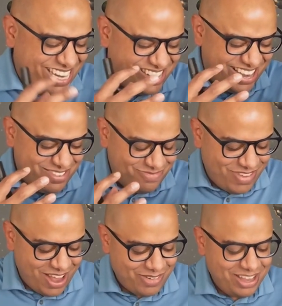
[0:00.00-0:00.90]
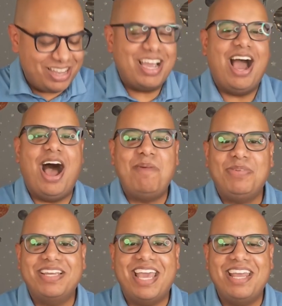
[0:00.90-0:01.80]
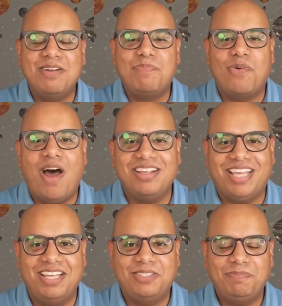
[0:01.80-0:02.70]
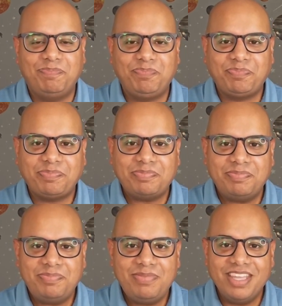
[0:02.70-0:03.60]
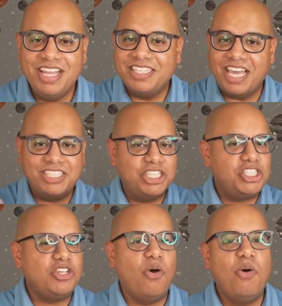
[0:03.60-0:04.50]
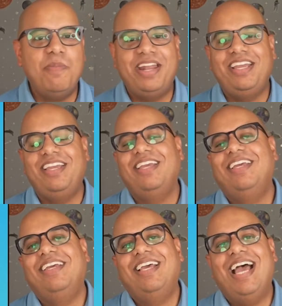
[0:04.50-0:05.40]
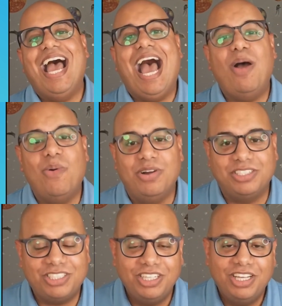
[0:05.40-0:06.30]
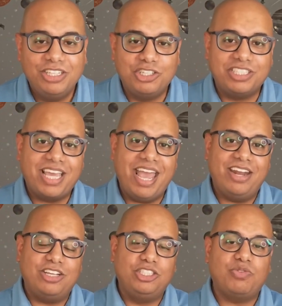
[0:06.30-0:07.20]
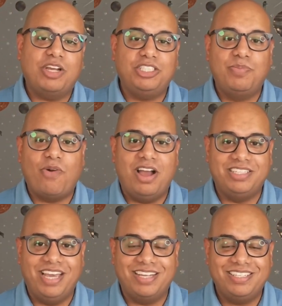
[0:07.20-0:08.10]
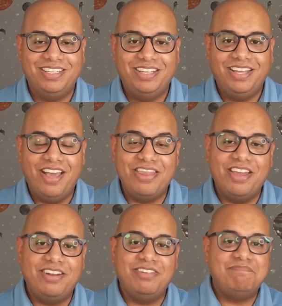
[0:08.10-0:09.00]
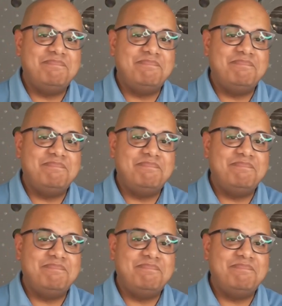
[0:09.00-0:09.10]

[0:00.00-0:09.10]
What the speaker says: and very complicated process. It takes us so many hours to scan a construction project, and then